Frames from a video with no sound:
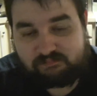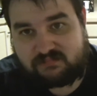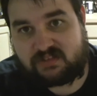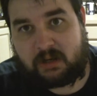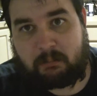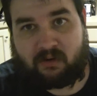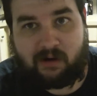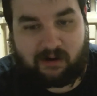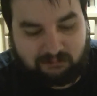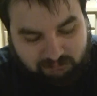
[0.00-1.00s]
It's not
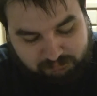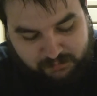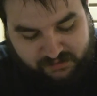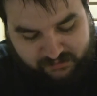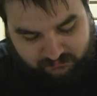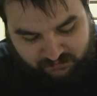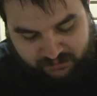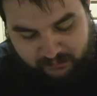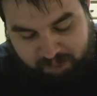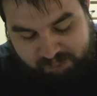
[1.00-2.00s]
Brawl, but, you
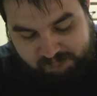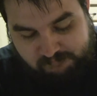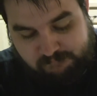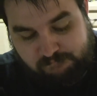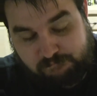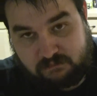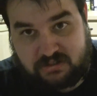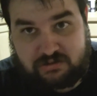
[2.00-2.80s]
know, it's a